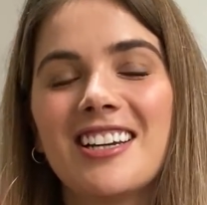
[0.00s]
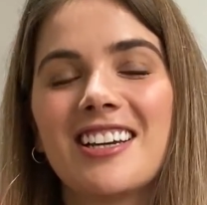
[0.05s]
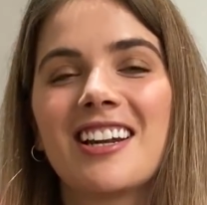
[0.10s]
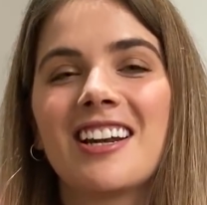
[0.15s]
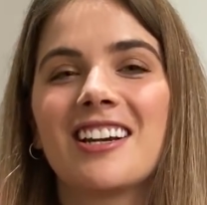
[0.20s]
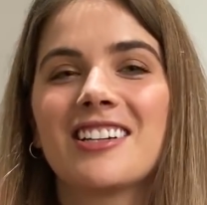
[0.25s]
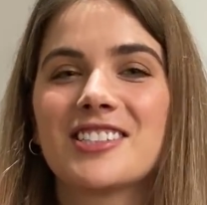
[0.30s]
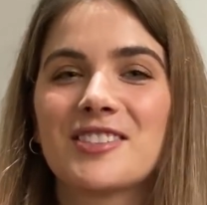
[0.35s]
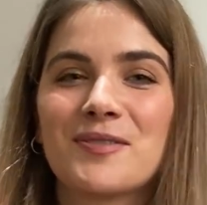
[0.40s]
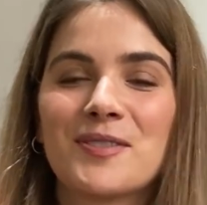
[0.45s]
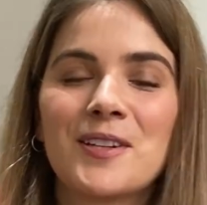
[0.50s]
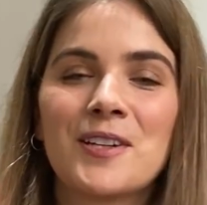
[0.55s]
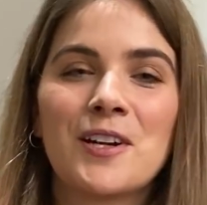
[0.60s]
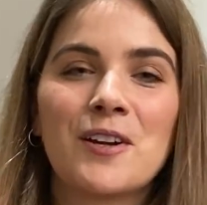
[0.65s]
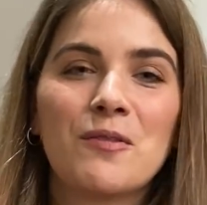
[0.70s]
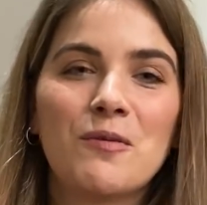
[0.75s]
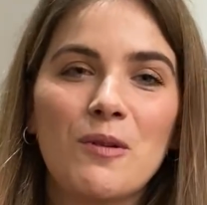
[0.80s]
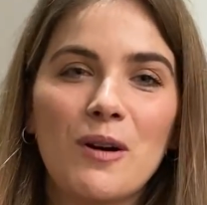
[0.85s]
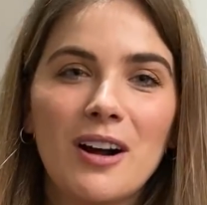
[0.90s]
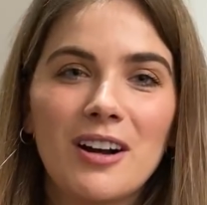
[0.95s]
It has been
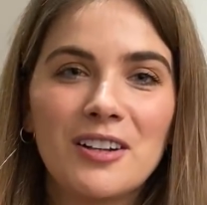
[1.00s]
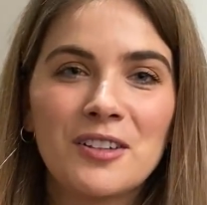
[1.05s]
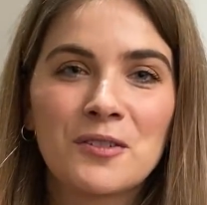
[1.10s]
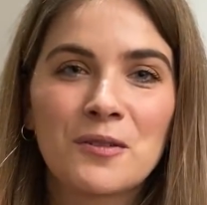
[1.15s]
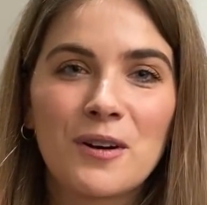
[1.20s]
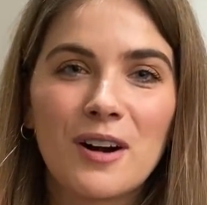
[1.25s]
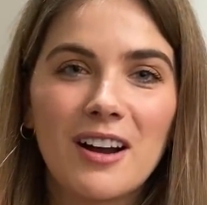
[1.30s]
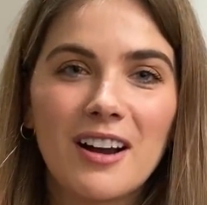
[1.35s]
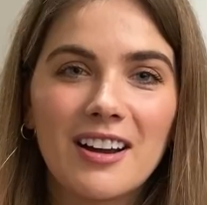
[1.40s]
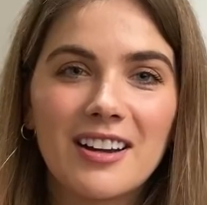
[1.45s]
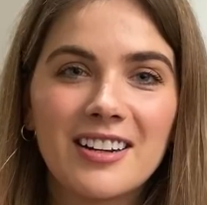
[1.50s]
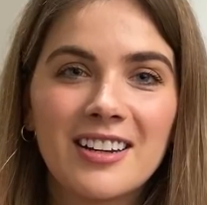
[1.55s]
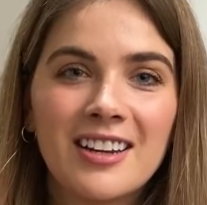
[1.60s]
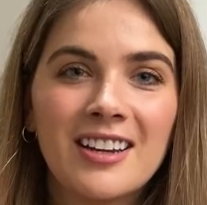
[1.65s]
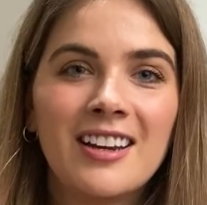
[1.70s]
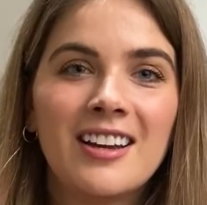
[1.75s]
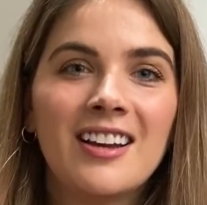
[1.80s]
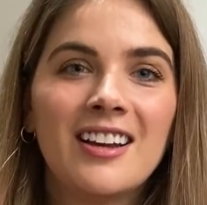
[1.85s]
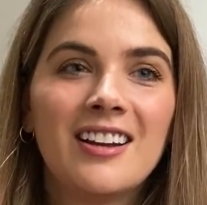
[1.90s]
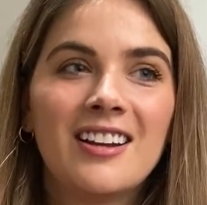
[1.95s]
a wild ride
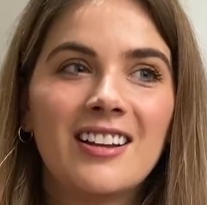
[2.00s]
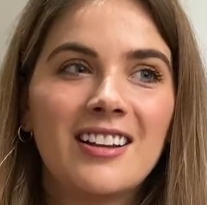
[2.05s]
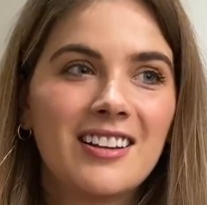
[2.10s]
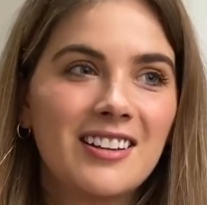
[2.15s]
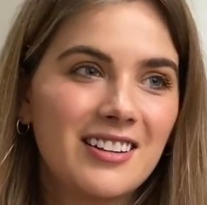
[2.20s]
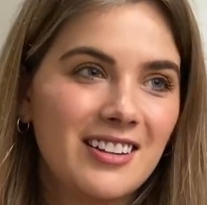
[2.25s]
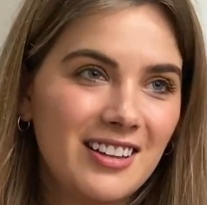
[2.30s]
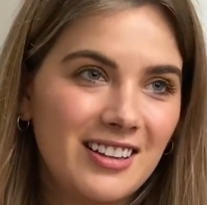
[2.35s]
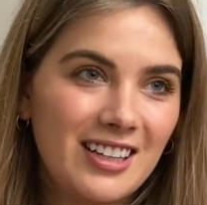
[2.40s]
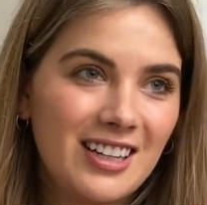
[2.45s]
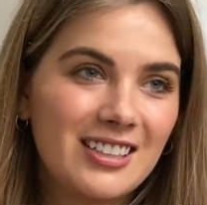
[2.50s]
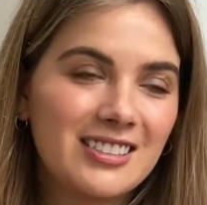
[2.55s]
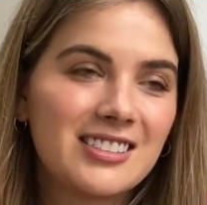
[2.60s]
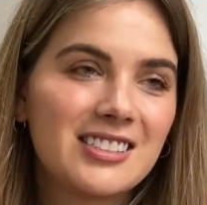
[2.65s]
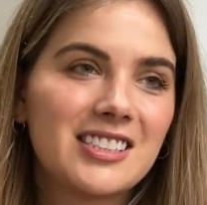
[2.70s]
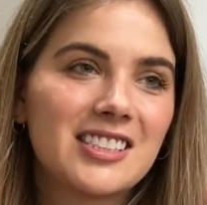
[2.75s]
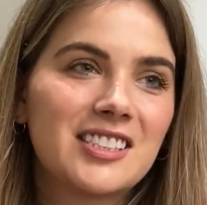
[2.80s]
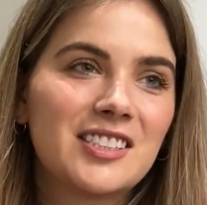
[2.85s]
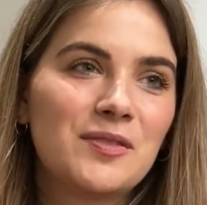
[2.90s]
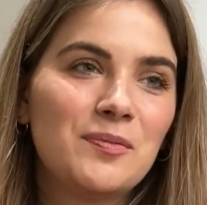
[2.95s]
the last
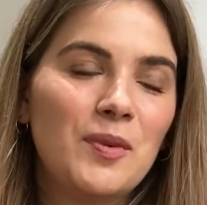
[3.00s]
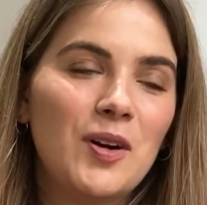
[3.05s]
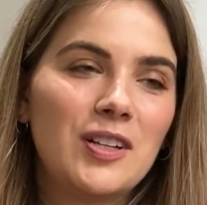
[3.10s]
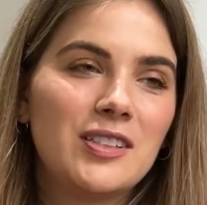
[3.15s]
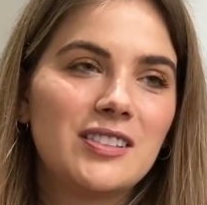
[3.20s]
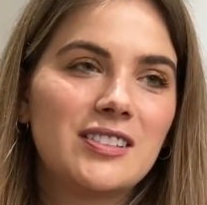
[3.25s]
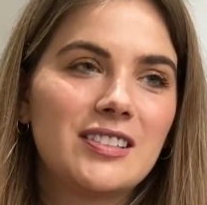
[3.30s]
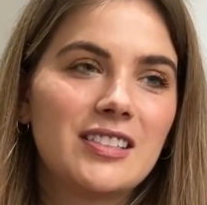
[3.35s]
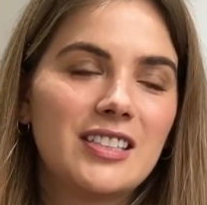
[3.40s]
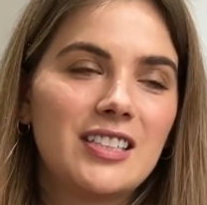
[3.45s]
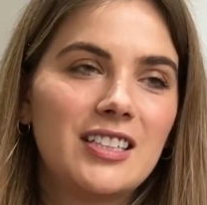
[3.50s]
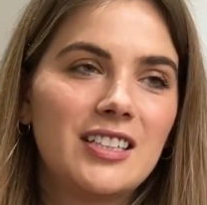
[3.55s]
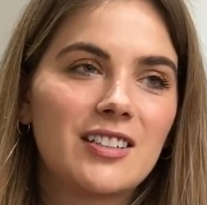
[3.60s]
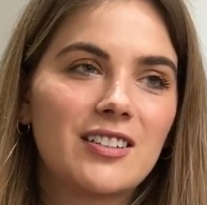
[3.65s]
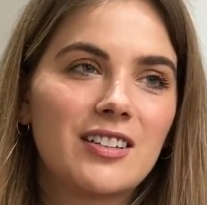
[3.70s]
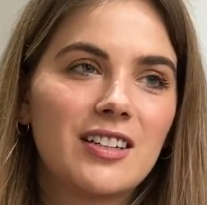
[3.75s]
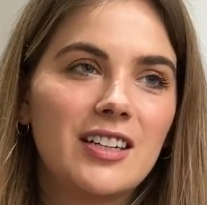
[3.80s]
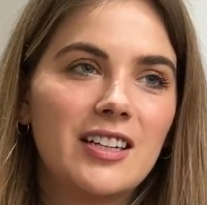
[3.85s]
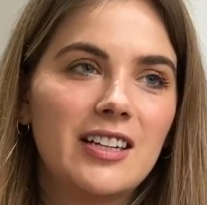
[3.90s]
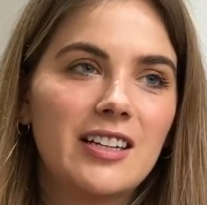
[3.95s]
six months
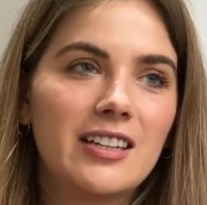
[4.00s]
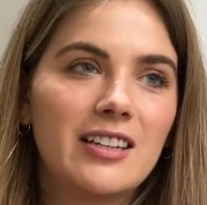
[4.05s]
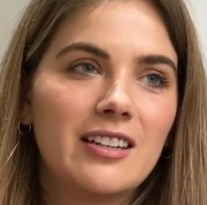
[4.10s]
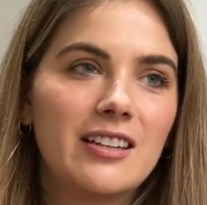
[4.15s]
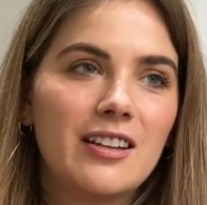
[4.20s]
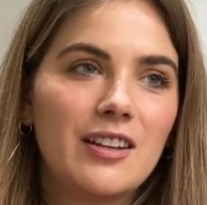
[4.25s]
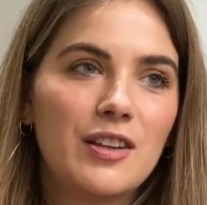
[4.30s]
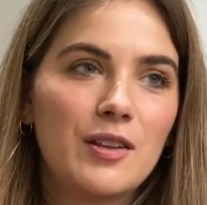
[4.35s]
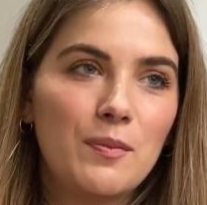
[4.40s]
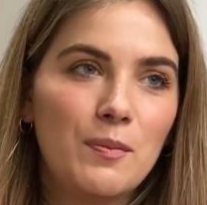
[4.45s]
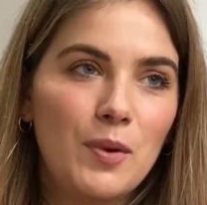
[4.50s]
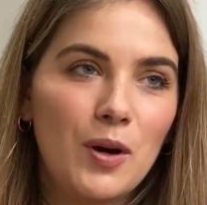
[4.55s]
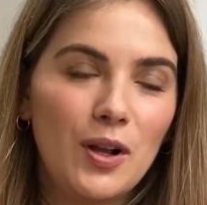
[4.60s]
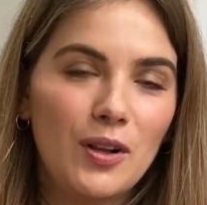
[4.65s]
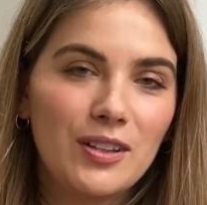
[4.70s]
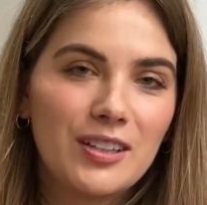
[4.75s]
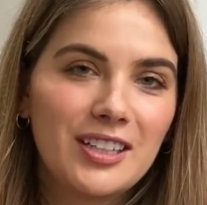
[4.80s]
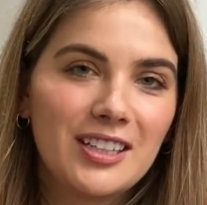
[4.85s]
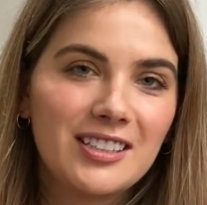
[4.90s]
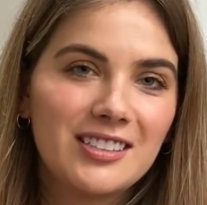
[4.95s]
here in the
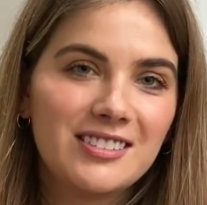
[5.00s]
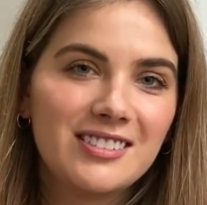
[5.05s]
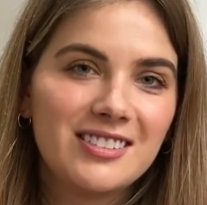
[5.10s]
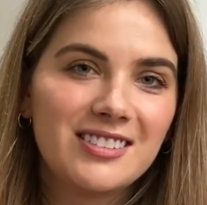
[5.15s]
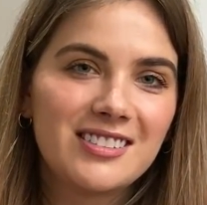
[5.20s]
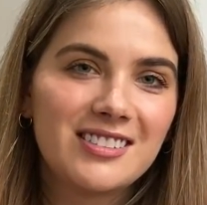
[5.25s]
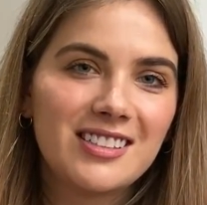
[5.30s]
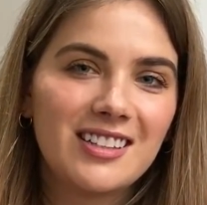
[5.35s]
Balkans.